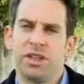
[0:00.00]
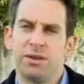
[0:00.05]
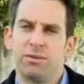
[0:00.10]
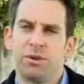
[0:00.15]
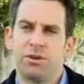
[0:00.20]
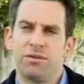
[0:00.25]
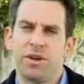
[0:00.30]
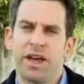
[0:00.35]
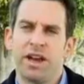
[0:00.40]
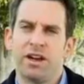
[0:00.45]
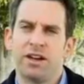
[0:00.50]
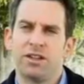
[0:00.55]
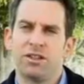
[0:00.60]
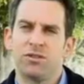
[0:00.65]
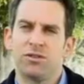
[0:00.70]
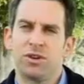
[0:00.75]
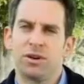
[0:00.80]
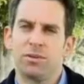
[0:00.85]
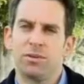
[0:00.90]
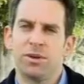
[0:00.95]
that prevent us
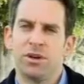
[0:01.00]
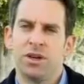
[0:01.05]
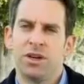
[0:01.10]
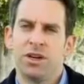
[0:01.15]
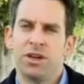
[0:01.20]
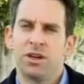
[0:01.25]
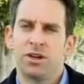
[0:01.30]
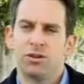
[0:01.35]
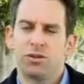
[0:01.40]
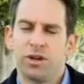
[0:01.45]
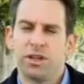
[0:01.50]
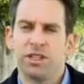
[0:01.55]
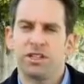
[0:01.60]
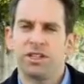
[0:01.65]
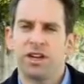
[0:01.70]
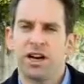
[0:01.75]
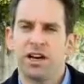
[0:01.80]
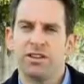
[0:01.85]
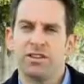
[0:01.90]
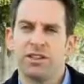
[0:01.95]
from
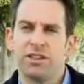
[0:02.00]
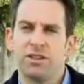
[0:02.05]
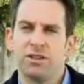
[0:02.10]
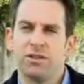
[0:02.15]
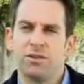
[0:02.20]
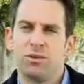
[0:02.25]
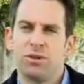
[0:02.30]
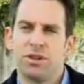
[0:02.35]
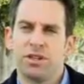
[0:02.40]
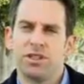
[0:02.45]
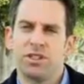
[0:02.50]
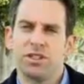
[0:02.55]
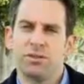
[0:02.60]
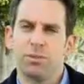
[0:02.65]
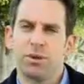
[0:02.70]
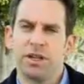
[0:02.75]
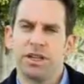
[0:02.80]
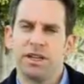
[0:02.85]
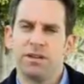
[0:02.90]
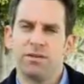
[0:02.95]
criticizing religious
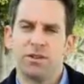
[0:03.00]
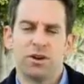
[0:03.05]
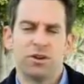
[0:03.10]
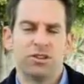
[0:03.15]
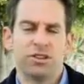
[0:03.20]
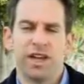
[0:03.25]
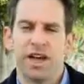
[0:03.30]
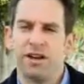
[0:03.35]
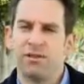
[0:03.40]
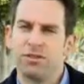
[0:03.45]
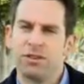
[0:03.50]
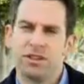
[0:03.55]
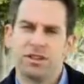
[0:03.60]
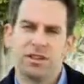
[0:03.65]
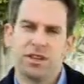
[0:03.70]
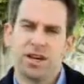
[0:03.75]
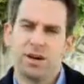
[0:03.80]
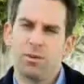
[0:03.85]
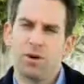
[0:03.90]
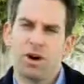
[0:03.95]
belief, those have to
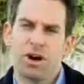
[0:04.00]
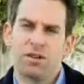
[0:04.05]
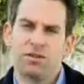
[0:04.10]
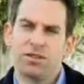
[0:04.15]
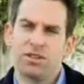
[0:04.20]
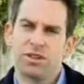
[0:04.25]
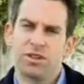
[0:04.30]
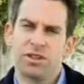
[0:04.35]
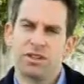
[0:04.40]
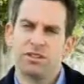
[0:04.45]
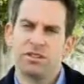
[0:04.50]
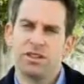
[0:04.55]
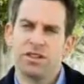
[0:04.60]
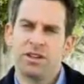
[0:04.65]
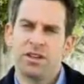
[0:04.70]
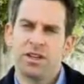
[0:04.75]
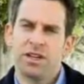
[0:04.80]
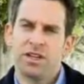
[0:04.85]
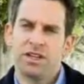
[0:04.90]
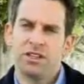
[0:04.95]
come off. So
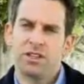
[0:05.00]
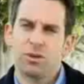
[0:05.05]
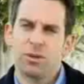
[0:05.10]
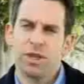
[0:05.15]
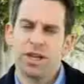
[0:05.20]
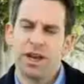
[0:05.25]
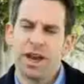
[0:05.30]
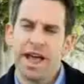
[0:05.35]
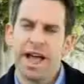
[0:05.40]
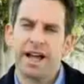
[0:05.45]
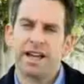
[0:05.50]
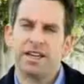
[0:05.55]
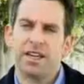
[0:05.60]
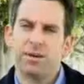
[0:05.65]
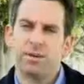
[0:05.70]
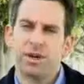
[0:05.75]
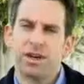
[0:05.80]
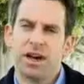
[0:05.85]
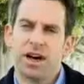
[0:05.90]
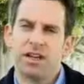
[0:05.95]
within an
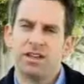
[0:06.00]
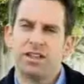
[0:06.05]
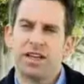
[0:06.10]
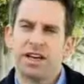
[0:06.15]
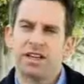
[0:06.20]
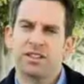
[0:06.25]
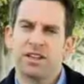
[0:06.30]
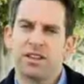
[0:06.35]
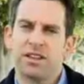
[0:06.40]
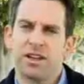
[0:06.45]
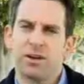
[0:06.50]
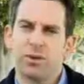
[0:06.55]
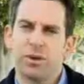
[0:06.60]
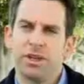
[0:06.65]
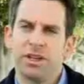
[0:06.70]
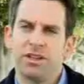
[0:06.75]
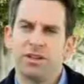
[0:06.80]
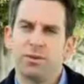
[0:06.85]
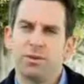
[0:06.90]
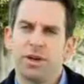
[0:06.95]
academic context, I think we
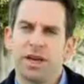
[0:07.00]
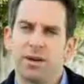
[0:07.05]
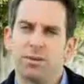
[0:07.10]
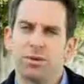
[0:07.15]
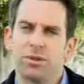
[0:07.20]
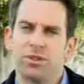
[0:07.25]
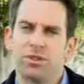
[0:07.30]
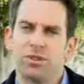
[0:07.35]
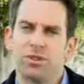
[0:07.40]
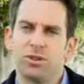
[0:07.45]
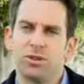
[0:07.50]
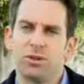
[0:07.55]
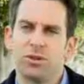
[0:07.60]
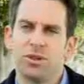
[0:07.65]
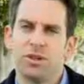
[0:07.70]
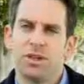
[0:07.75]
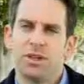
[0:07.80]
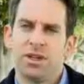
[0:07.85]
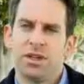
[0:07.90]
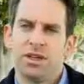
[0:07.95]
need to be able to
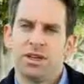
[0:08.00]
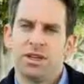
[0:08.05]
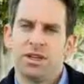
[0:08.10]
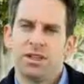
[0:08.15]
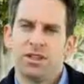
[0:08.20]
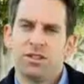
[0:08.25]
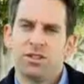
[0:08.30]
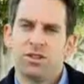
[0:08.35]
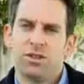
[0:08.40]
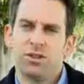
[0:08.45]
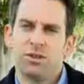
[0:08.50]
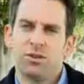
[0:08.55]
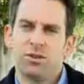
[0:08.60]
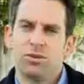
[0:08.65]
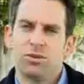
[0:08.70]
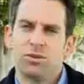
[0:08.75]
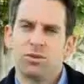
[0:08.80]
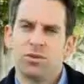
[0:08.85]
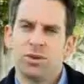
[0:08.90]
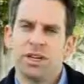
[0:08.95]

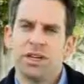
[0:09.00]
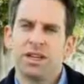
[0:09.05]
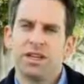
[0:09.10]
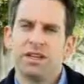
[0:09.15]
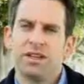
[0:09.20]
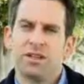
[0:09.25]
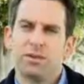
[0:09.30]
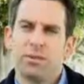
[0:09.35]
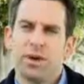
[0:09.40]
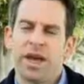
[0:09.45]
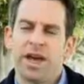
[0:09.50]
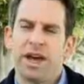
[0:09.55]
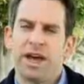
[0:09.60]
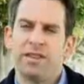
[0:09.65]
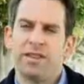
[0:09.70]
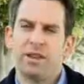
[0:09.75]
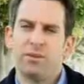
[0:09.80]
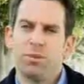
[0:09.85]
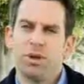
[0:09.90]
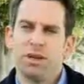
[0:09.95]
really
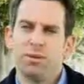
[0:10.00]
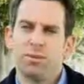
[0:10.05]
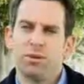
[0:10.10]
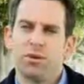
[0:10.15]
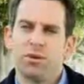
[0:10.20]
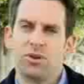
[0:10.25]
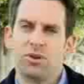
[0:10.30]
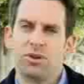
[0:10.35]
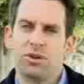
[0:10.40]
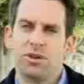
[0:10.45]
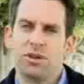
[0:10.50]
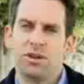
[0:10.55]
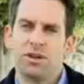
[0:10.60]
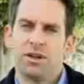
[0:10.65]
demand that people